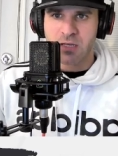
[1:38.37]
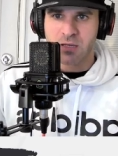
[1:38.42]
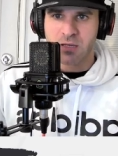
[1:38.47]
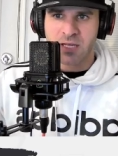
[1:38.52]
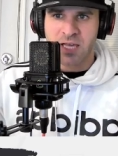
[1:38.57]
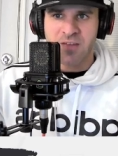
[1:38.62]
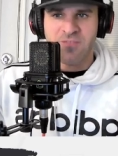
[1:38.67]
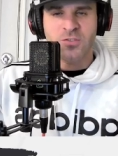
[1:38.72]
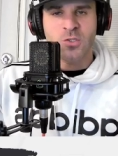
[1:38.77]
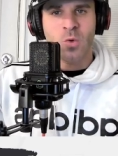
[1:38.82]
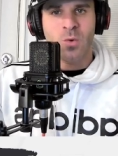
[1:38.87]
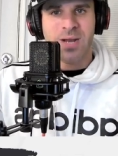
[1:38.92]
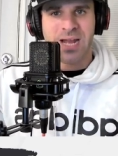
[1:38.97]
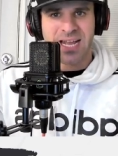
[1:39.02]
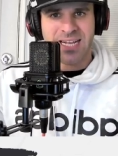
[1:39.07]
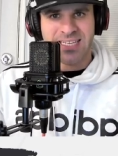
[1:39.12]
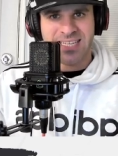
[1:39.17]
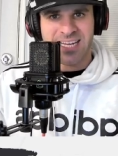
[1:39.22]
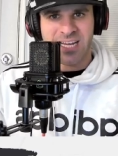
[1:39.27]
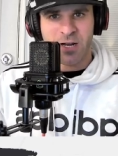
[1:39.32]
gives you an
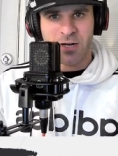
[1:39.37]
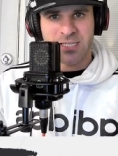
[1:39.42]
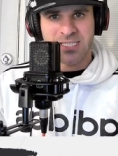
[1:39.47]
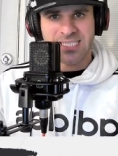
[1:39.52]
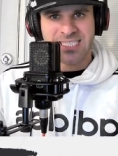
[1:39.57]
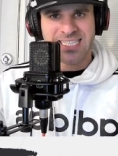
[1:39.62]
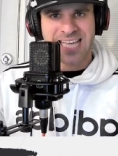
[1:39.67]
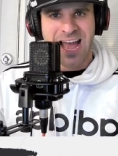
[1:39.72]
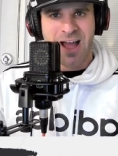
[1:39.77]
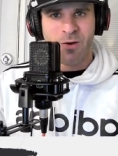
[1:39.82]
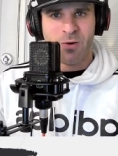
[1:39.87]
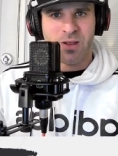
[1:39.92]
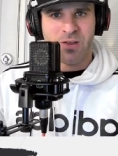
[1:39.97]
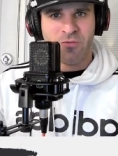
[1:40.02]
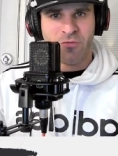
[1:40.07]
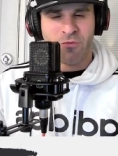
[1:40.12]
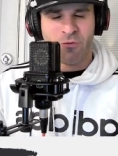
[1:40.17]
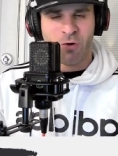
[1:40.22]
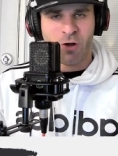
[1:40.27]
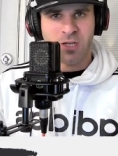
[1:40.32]
idea on a scouting
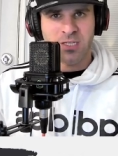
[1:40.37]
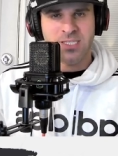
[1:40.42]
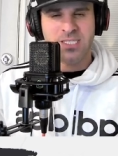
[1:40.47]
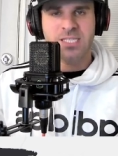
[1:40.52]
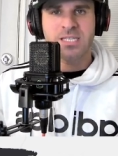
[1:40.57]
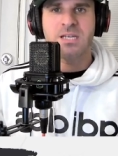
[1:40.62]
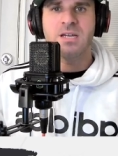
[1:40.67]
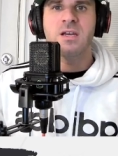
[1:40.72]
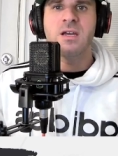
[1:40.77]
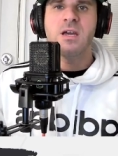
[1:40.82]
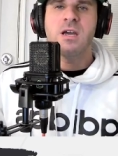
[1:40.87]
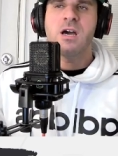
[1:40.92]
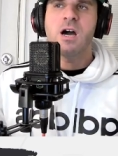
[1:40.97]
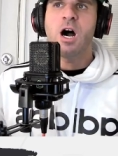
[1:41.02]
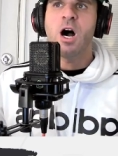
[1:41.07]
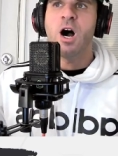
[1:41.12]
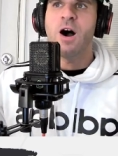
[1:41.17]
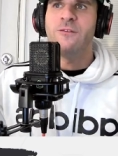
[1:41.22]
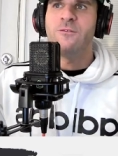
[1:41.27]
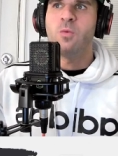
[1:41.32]
front
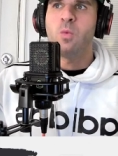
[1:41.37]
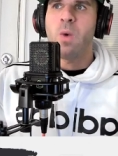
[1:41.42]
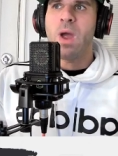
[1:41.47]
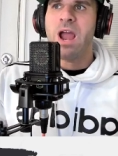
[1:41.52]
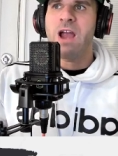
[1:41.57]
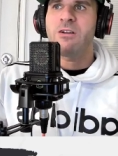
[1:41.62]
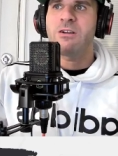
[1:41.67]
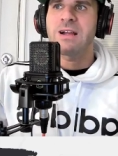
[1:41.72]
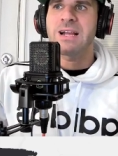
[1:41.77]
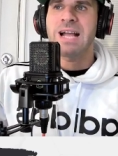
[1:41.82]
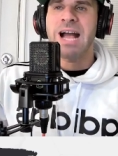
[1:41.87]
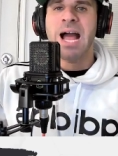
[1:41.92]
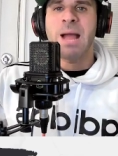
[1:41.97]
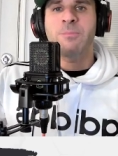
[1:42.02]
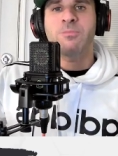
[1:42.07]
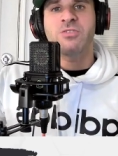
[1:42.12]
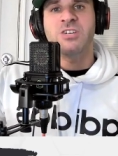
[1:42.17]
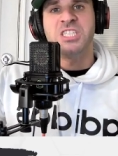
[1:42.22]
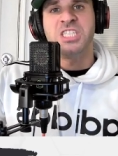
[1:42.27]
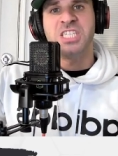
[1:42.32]
of where a guy
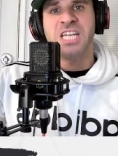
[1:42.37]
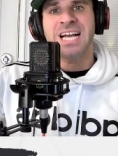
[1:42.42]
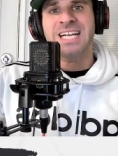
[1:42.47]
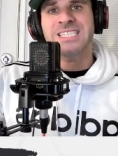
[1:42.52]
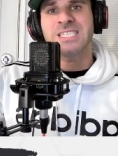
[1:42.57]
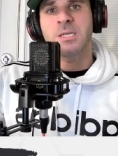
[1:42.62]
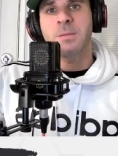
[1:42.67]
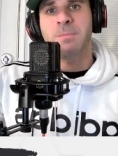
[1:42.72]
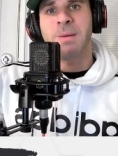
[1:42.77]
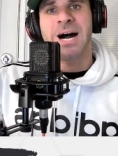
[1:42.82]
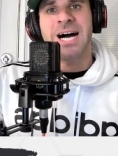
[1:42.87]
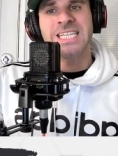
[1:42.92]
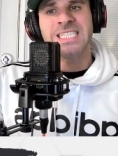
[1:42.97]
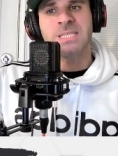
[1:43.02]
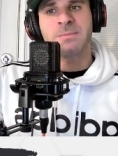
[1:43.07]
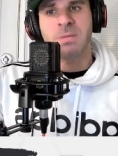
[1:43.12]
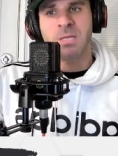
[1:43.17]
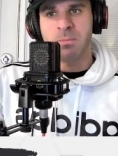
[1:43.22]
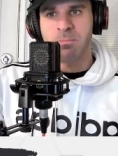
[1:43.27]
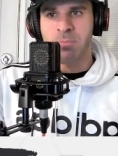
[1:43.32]
projects to
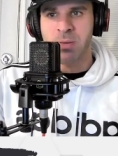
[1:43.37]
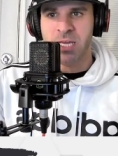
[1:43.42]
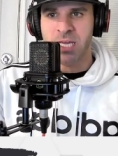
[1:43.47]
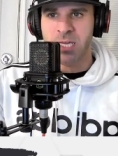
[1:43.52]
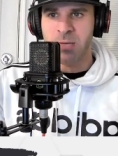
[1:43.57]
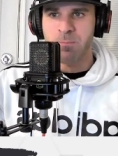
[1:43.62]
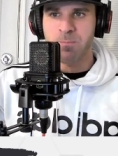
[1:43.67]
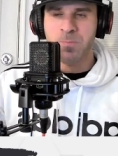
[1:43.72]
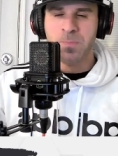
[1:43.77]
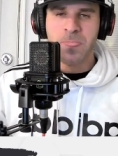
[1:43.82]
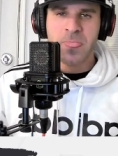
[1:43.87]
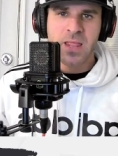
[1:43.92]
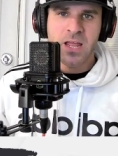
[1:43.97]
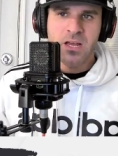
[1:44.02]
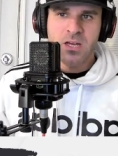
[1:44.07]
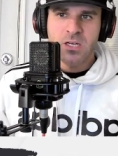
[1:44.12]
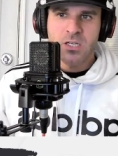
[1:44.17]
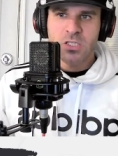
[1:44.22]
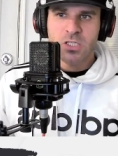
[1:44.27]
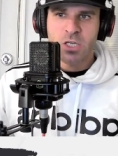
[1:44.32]
possibly be.
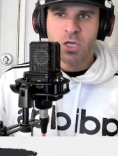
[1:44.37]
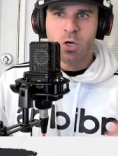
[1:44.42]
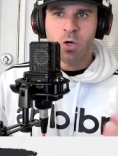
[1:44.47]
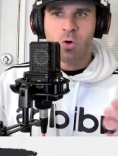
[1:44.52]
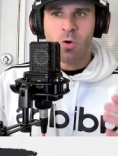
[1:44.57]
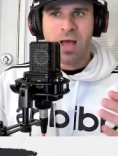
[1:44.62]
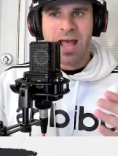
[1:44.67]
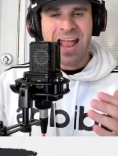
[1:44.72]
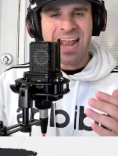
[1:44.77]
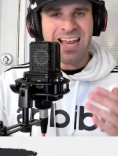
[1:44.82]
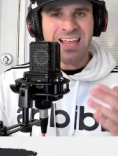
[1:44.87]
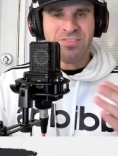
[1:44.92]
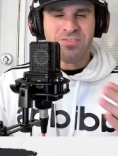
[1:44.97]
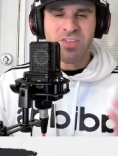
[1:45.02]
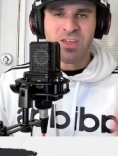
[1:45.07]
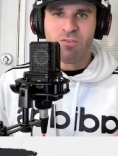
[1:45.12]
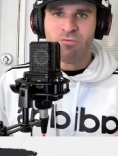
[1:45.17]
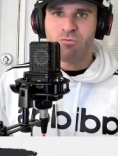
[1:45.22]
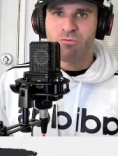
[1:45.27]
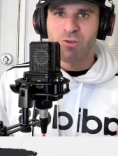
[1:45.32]
So
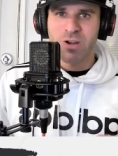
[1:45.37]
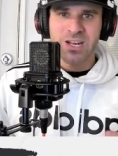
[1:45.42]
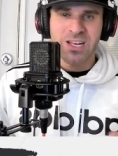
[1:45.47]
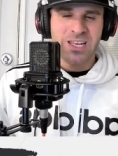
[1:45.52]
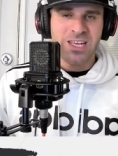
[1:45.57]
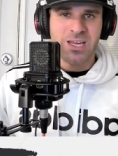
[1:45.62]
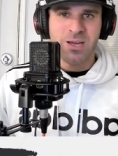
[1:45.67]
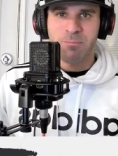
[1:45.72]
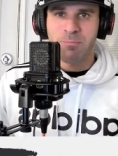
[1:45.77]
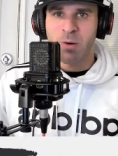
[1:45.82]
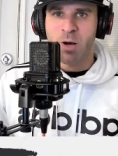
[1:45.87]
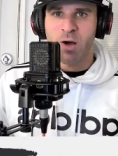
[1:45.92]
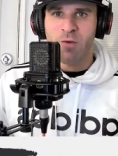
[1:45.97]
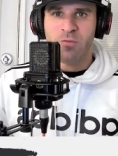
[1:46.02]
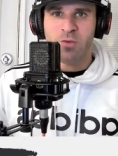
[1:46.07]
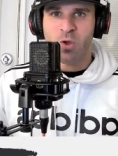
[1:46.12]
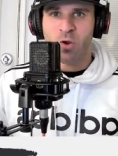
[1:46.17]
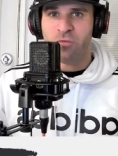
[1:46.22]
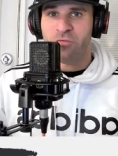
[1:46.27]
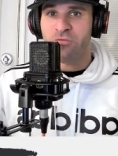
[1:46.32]
anything really above
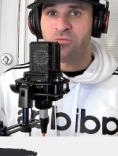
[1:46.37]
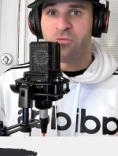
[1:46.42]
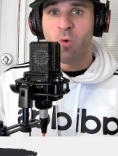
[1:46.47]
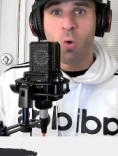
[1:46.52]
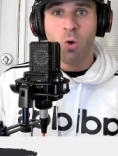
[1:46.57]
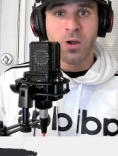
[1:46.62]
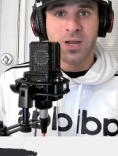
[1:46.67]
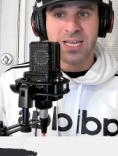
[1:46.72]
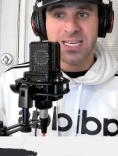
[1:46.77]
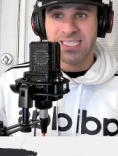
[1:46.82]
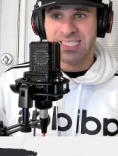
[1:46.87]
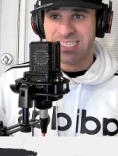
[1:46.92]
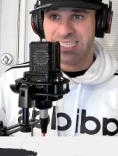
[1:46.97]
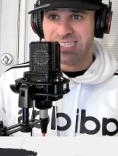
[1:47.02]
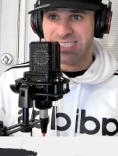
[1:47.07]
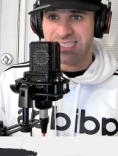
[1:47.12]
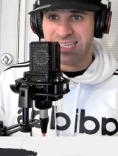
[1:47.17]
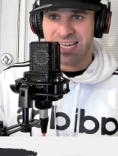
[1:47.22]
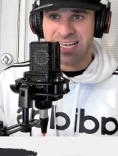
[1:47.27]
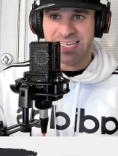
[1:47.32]
your 40s
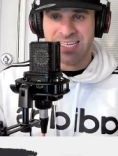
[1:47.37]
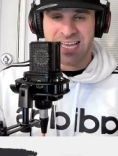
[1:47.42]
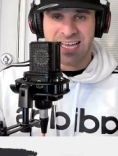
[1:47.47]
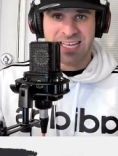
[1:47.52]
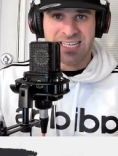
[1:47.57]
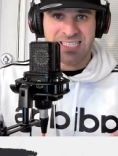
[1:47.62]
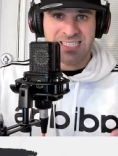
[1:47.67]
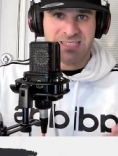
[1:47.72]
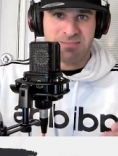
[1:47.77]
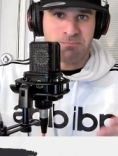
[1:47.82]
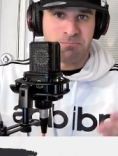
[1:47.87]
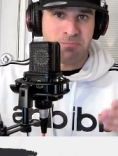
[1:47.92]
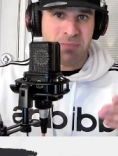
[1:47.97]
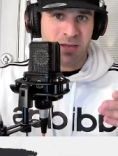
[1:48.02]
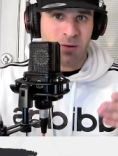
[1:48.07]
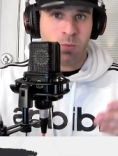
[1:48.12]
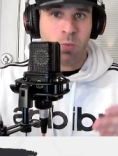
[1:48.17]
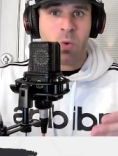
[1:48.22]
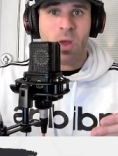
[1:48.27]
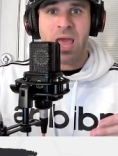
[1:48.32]
is
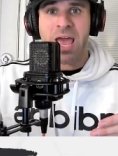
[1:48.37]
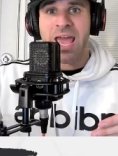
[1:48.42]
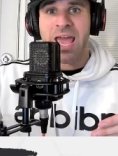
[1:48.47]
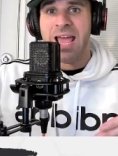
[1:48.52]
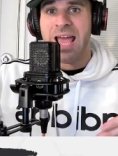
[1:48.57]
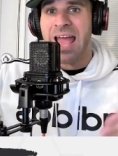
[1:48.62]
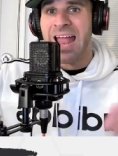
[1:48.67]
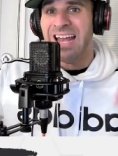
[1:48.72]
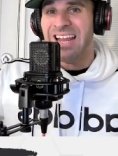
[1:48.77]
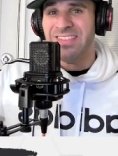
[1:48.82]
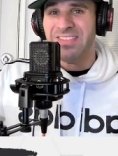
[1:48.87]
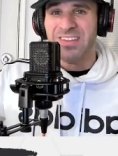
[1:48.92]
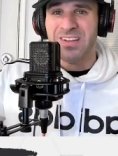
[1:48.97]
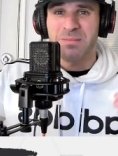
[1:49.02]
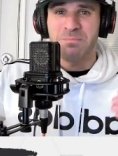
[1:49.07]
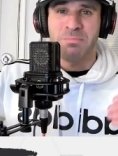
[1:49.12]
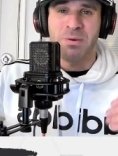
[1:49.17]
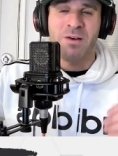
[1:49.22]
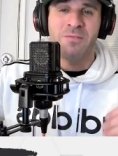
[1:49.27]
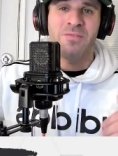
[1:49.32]
midway. Anything
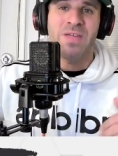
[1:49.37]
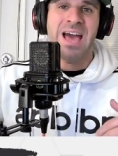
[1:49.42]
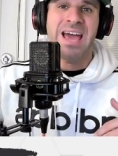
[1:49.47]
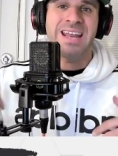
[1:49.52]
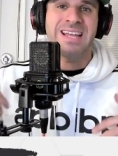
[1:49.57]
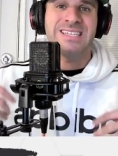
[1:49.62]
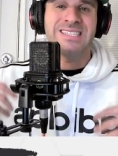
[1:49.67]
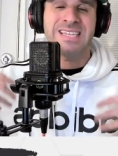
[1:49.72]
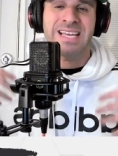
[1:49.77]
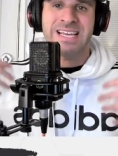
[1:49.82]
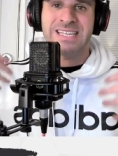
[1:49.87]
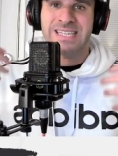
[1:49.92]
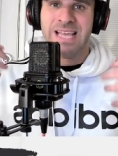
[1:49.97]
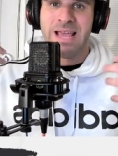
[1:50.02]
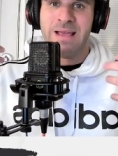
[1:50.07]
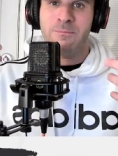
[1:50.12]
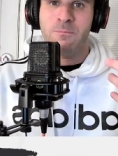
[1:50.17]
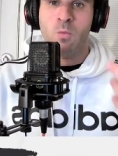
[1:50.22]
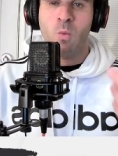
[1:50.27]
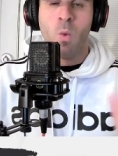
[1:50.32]
above that is a
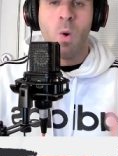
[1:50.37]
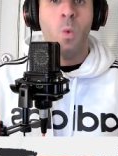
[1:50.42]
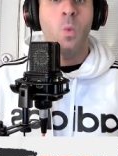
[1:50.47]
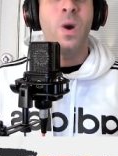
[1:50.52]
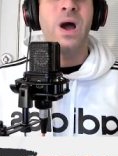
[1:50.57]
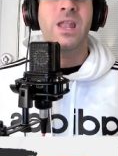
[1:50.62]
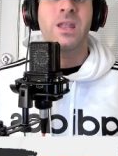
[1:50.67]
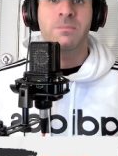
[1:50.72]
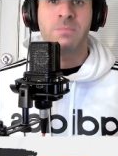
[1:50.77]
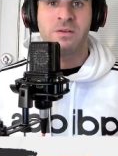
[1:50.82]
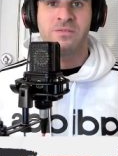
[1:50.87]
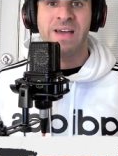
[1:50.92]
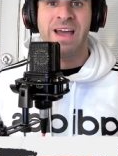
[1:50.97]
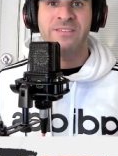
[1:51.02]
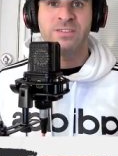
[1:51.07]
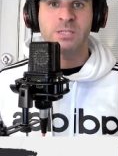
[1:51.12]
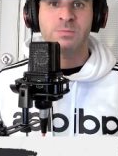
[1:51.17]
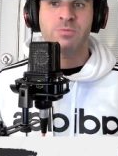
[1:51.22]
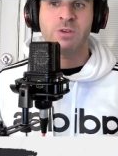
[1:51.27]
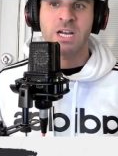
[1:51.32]
well above
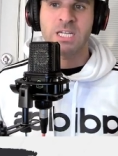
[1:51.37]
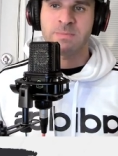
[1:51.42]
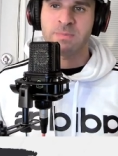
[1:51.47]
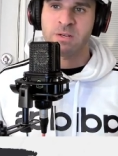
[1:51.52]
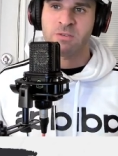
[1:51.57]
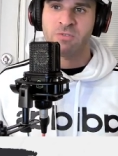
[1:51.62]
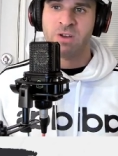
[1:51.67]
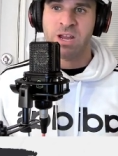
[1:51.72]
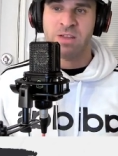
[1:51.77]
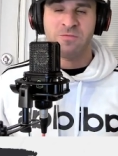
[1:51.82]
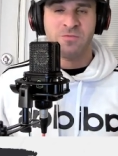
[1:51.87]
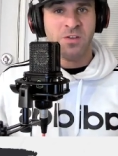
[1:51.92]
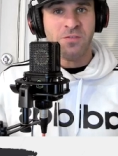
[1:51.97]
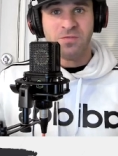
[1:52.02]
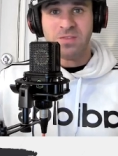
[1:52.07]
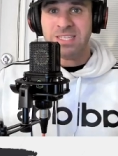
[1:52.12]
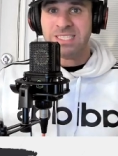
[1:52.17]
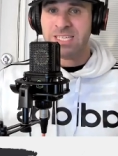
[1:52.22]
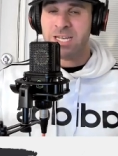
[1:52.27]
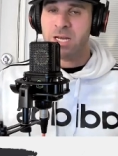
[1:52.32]
average prospect, right?
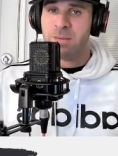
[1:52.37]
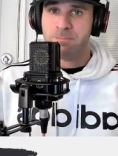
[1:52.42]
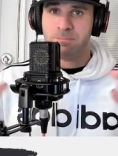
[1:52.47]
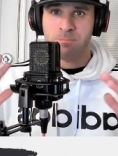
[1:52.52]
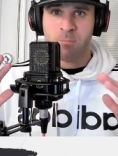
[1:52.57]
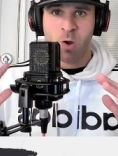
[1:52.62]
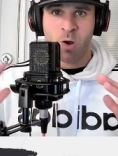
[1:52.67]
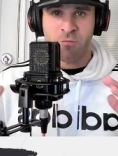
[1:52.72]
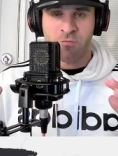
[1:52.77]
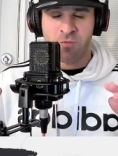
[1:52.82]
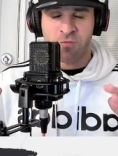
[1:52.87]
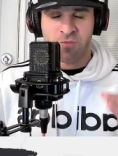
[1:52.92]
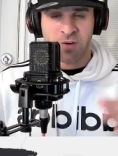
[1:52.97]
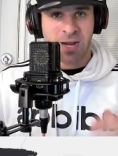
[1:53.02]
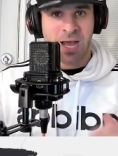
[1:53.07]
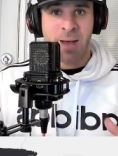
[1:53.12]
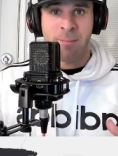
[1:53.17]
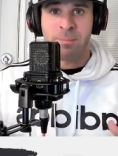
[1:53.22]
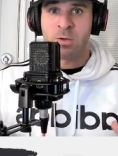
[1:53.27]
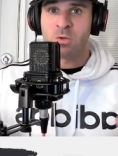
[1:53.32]
50s and up are
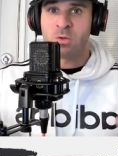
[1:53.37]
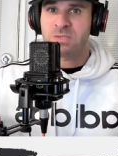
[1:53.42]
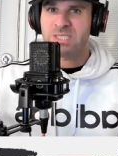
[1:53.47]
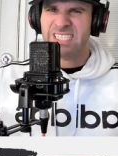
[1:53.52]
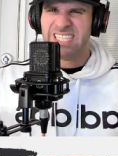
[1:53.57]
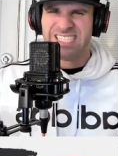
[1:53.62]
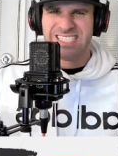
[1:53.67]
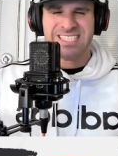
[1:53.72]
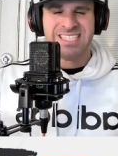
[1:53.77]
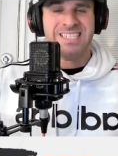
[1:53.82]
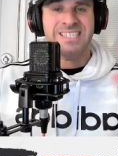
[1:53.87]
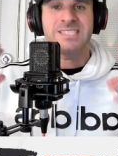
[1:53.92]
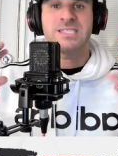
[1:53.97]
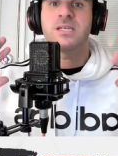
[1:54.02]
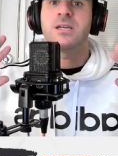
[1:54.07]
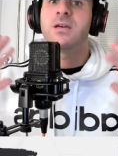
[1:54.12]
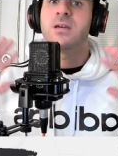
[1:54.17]
phenomenal. 60s